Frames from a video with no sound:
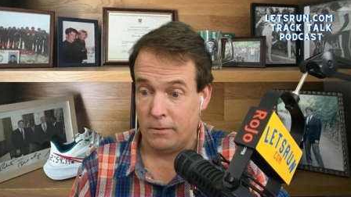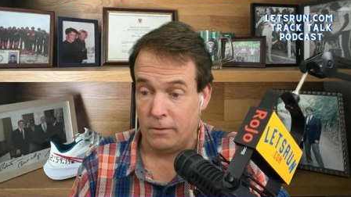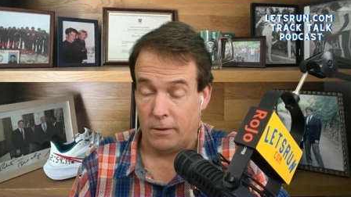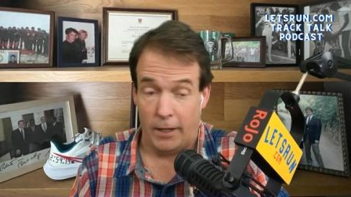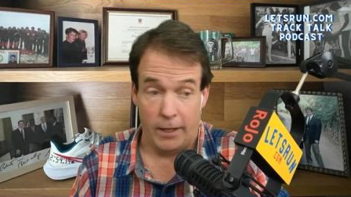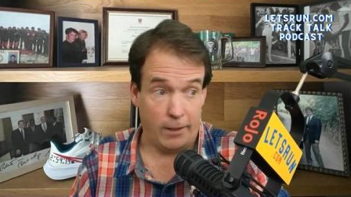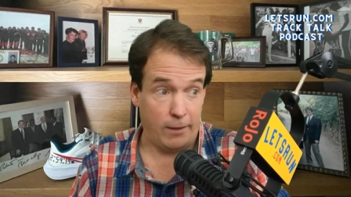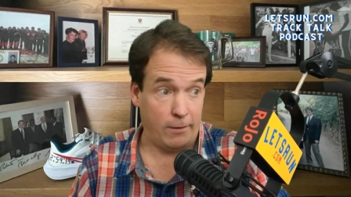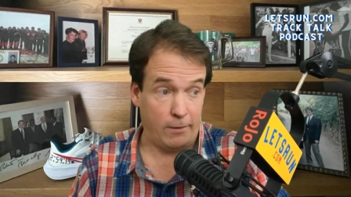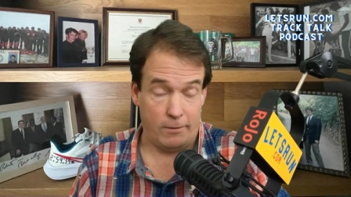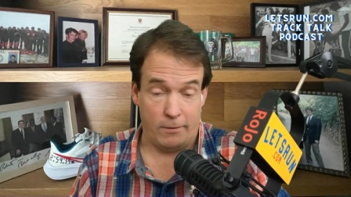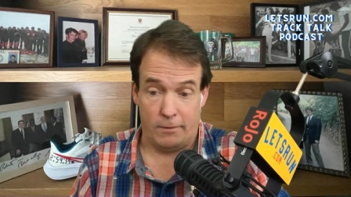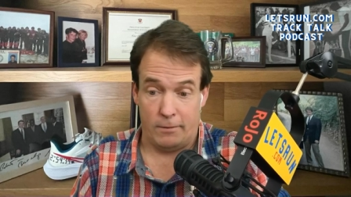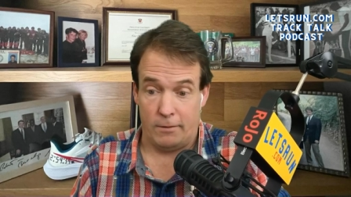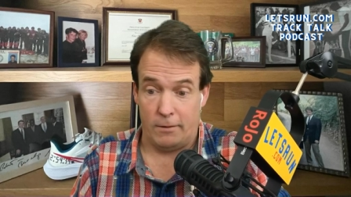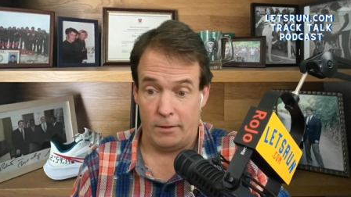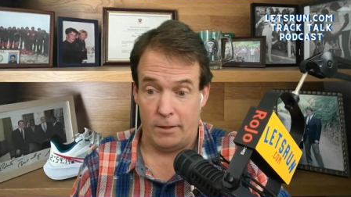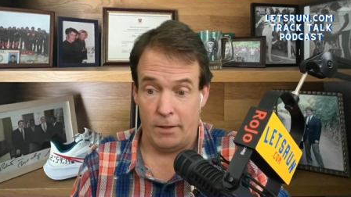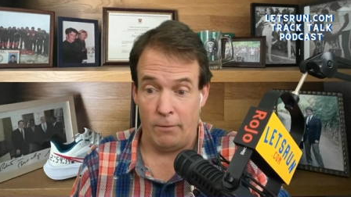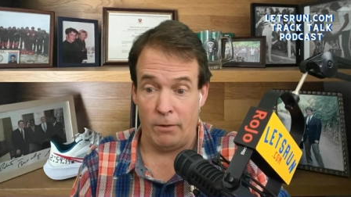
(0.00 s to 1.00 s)
Like
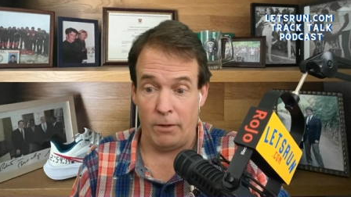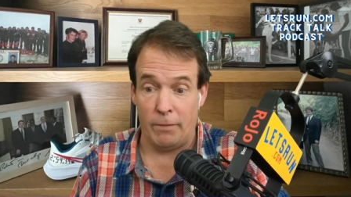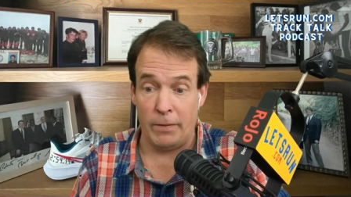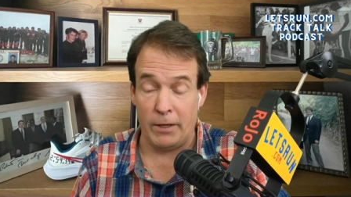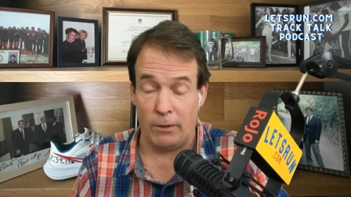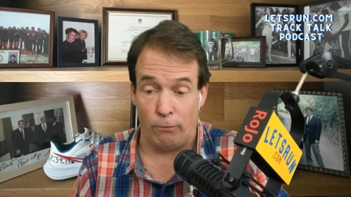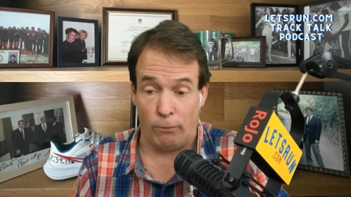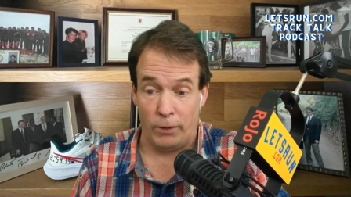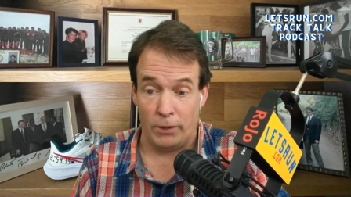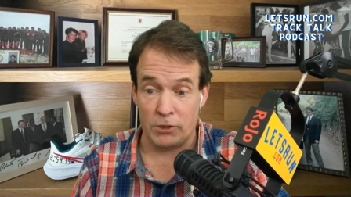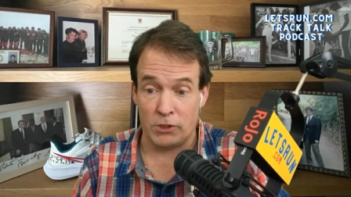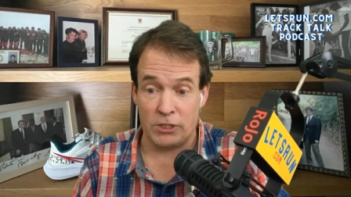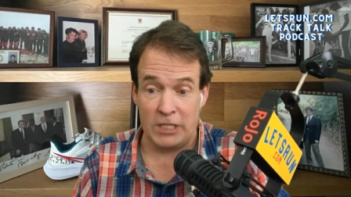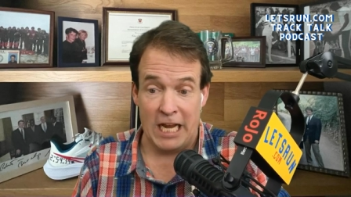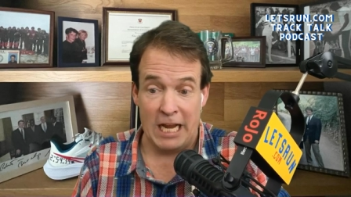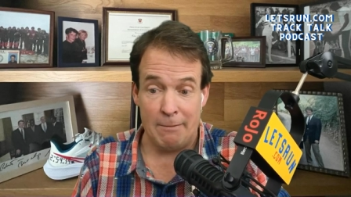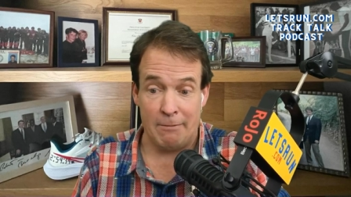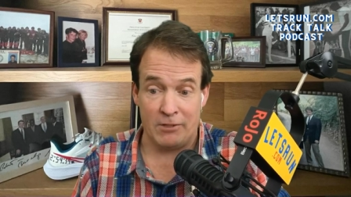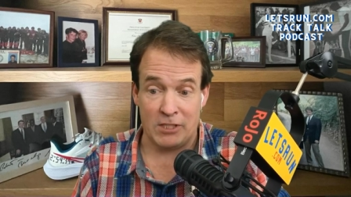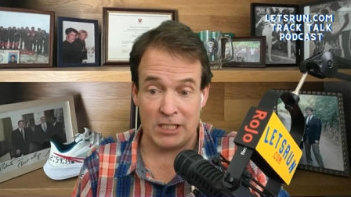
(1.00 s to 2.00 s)
it would have been a real
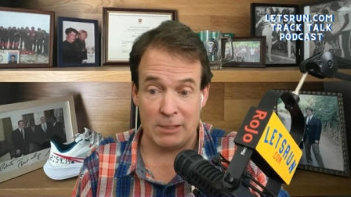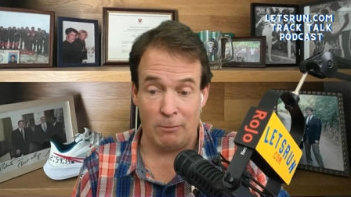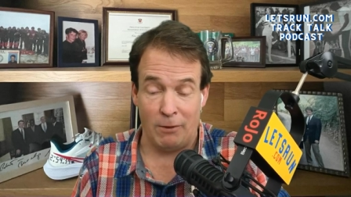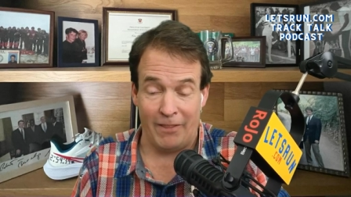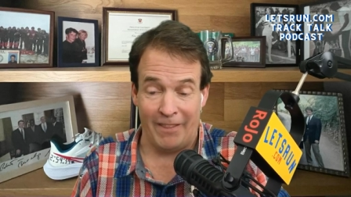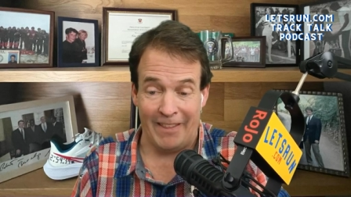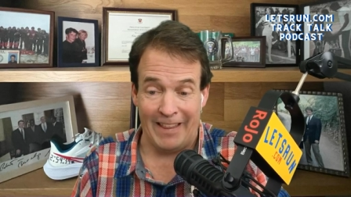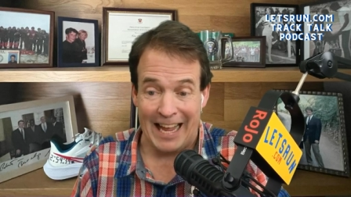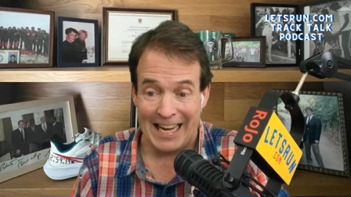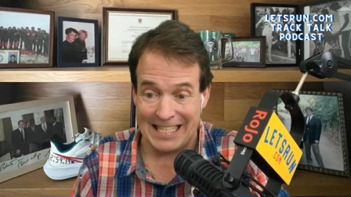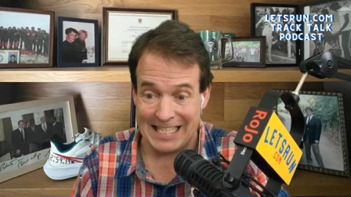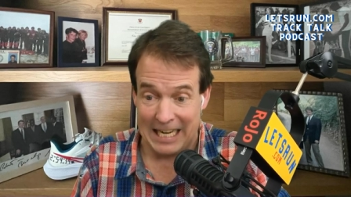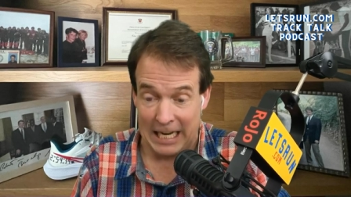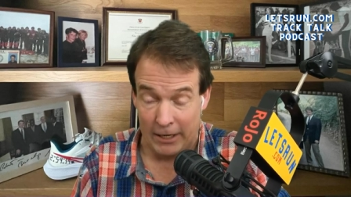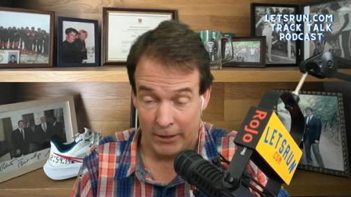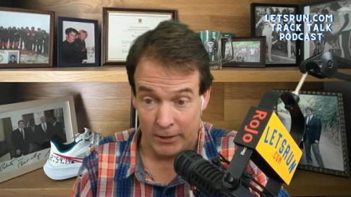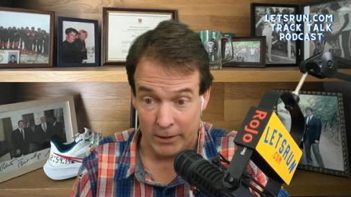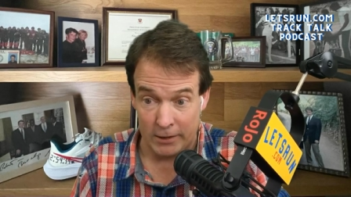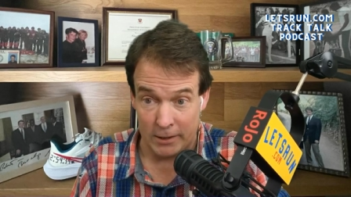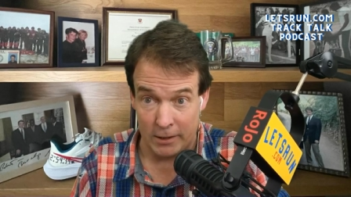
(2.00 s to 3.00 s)
shame if someone that
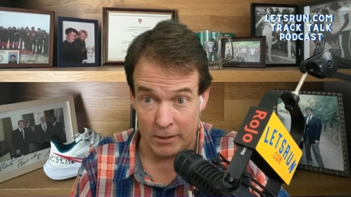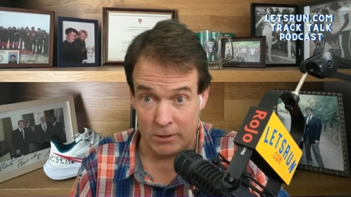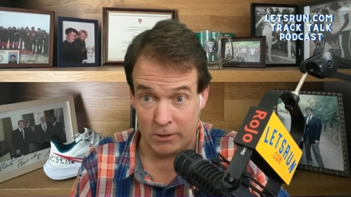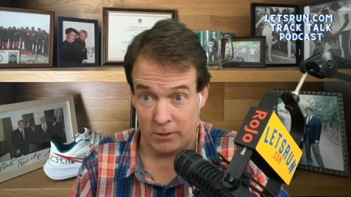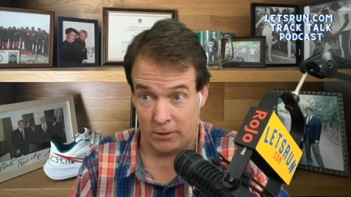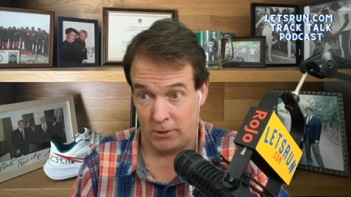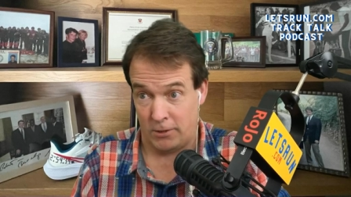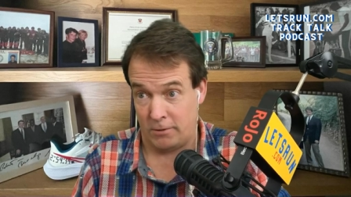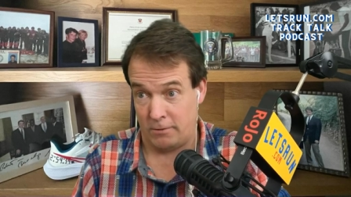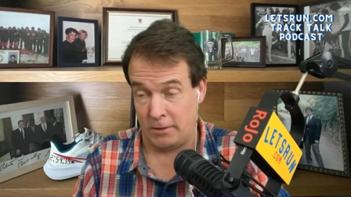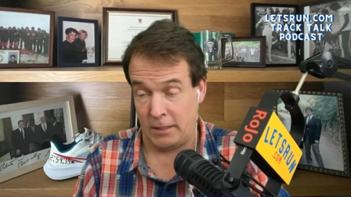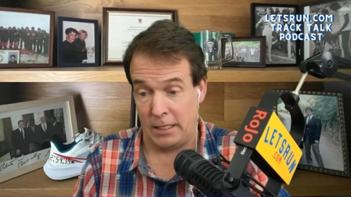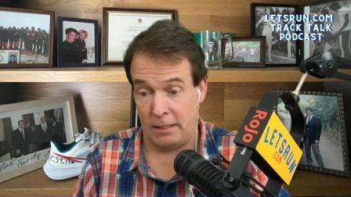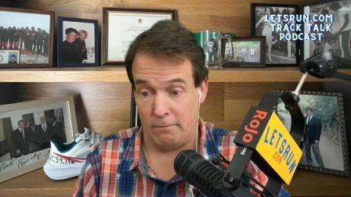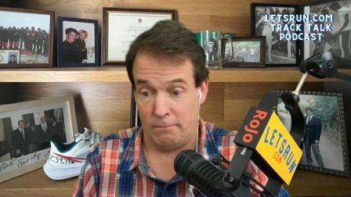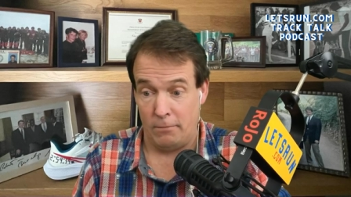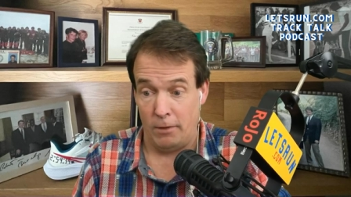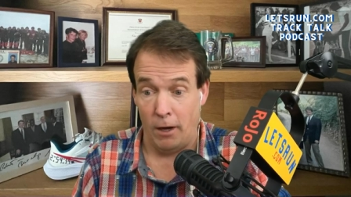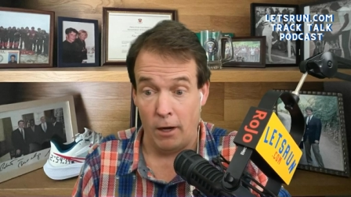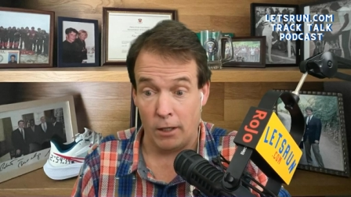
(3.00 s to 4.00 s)
talented just
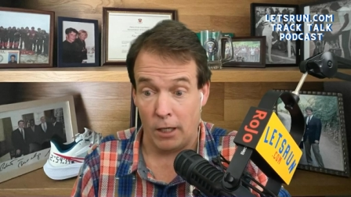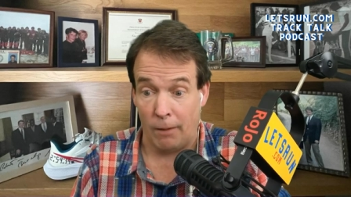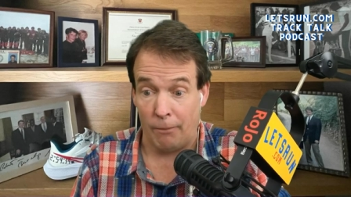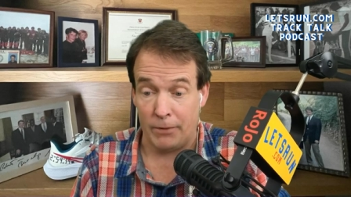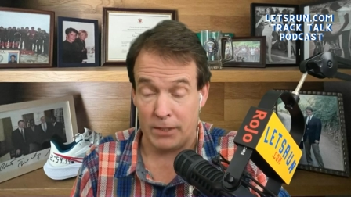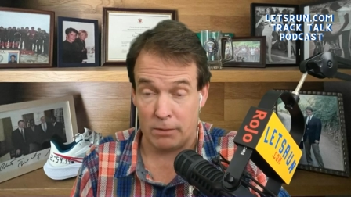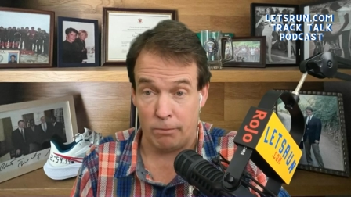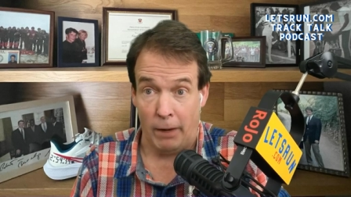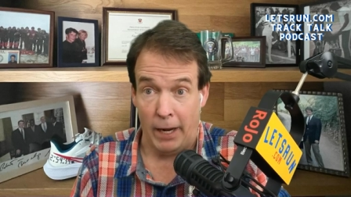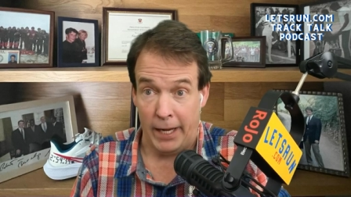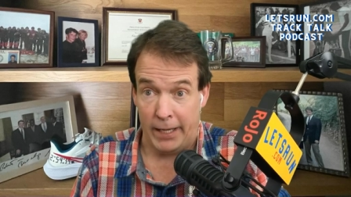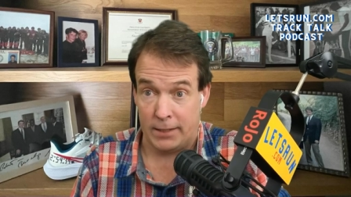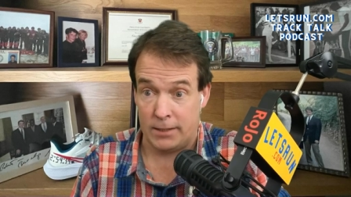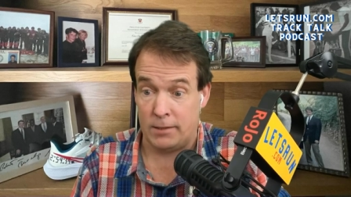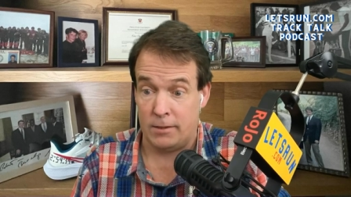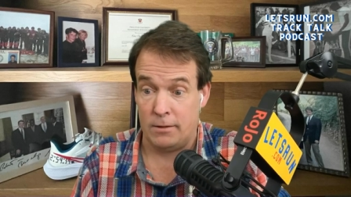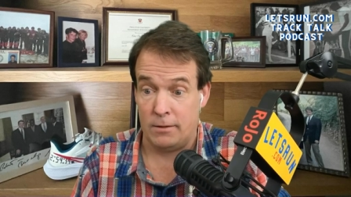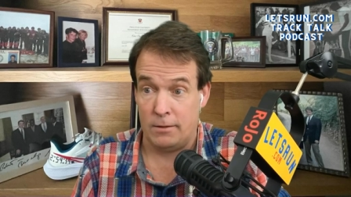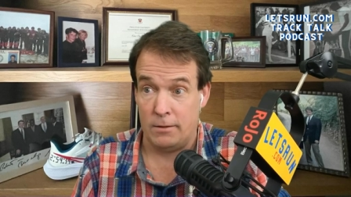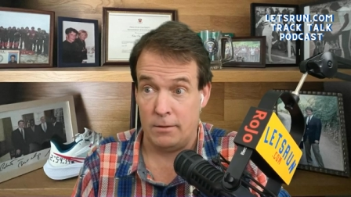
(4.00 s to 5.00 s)
hung up the
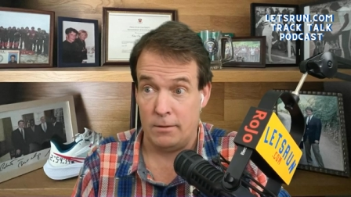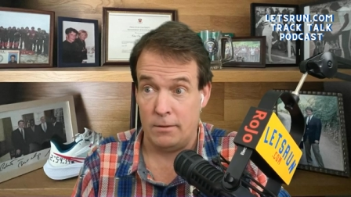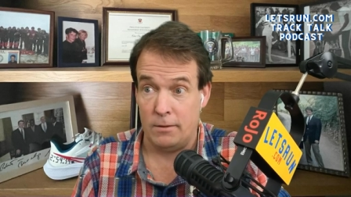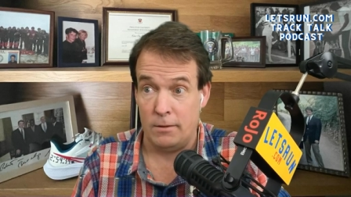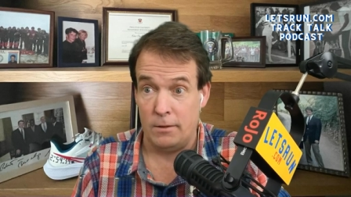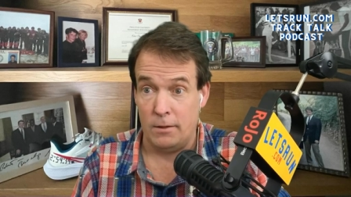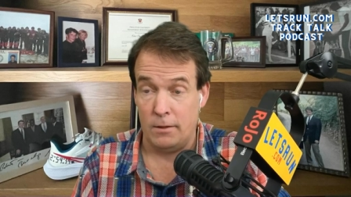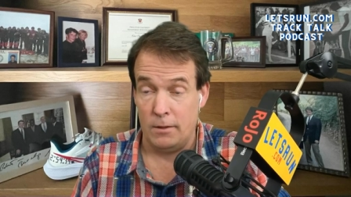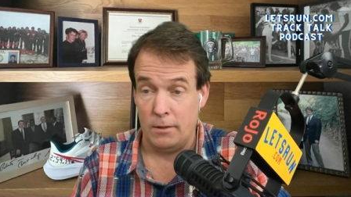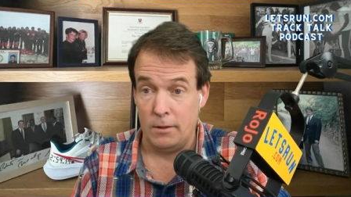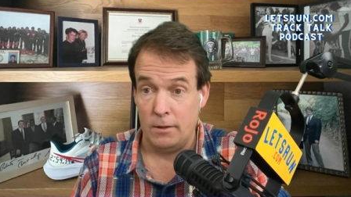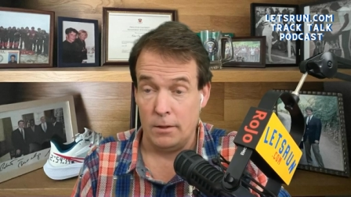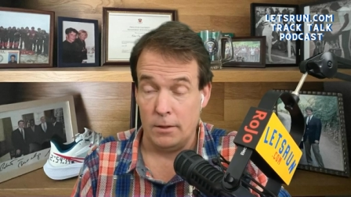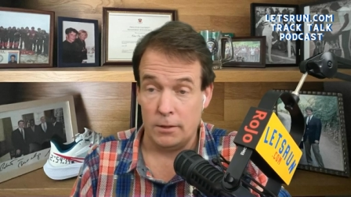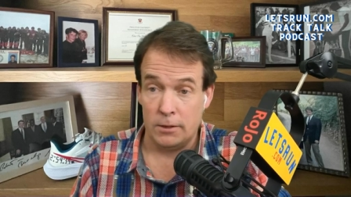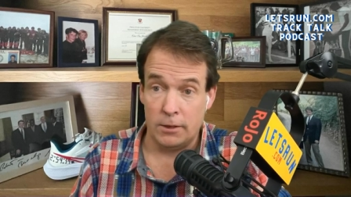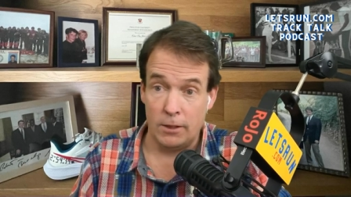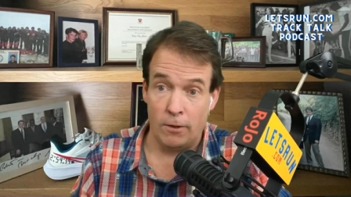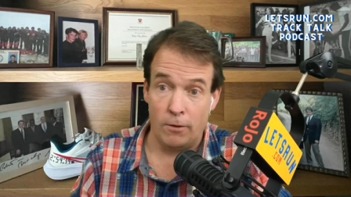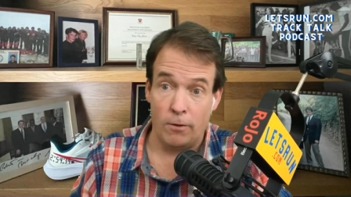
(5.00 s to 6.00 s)
spikes.
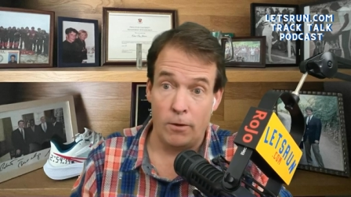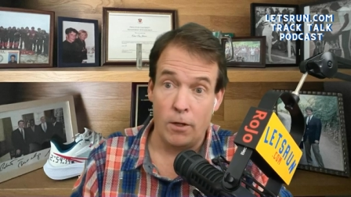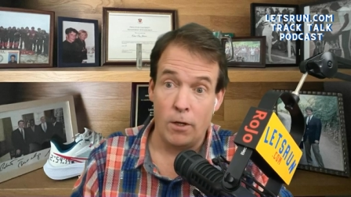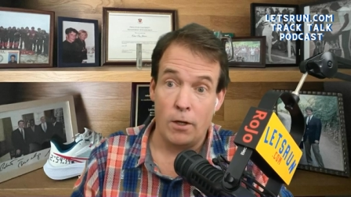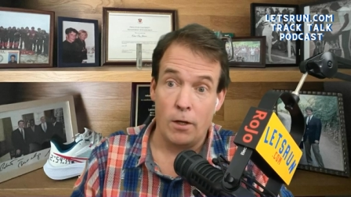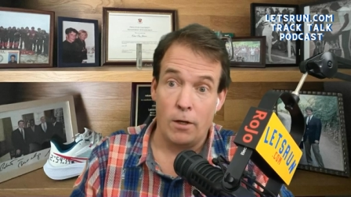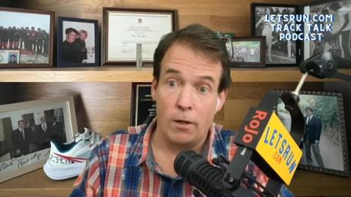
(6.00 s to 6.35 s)
So